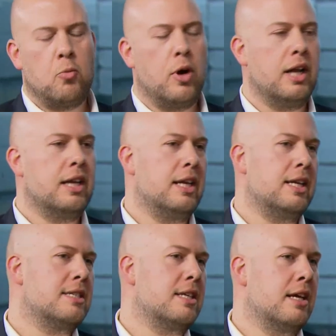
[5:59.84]
well,
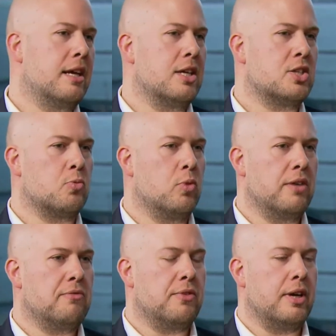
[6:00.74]
let's say as
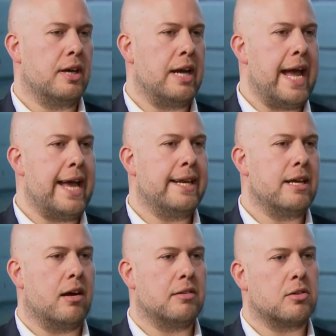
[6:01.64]
with uh, any
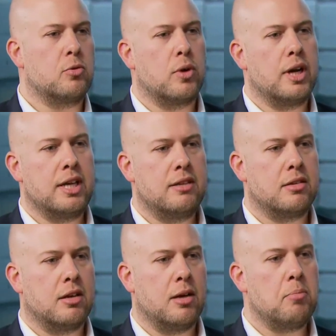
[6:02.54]
other great uh,